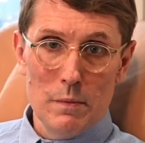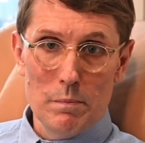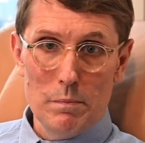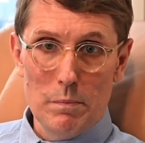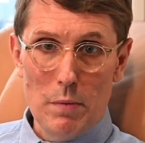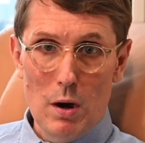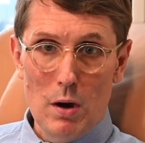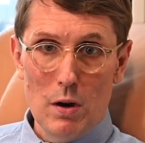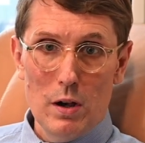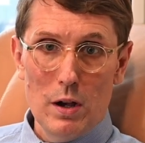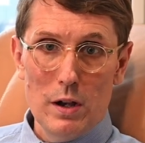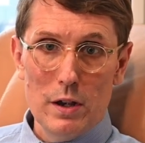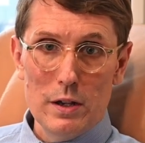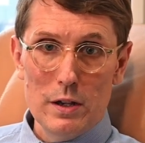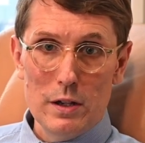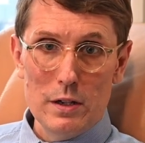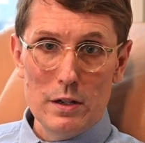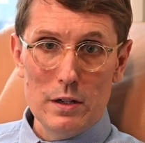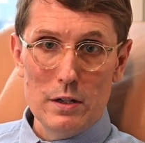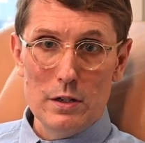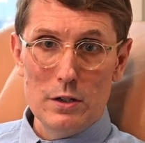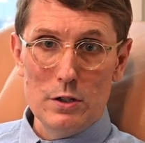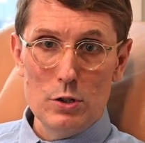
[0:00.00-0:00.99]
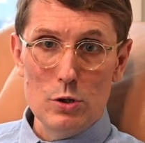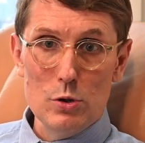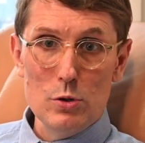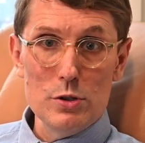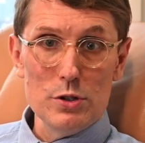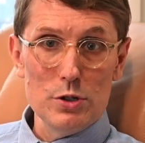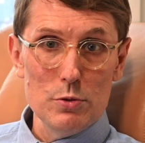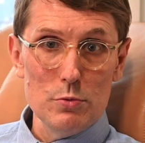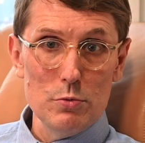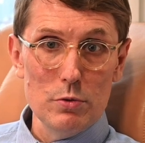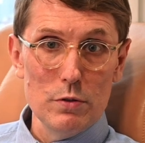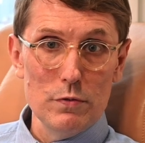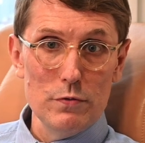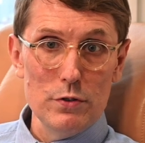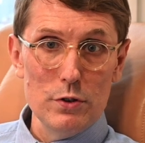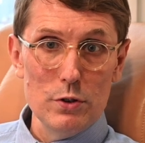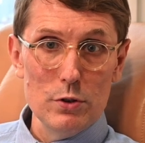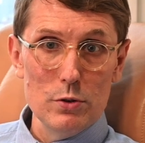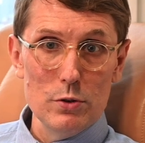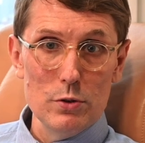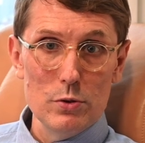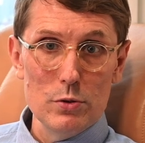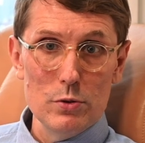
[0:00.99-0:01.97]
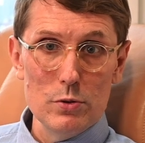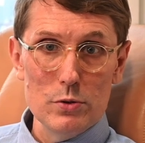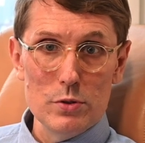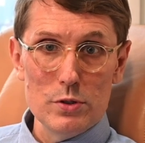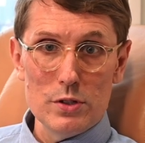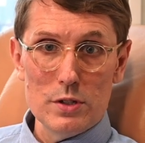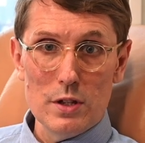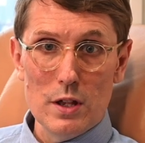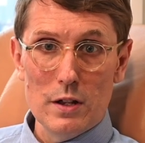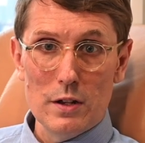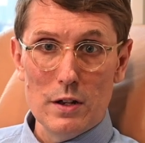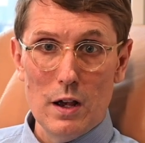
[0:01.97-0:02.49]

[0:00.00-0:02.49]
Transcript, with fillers: by user reviews that